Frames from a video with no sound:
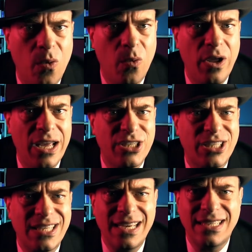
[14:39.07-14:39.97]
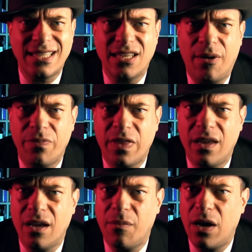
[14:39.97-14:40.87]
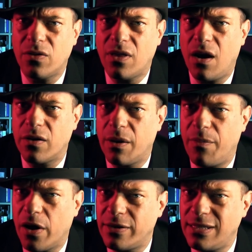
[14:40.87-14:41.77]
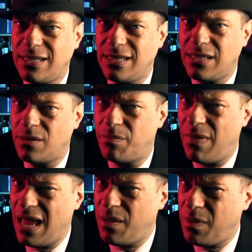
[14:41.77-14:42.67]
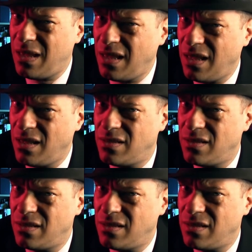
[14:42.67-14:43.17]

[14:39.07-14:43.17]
Which says something about our democracies, maybe?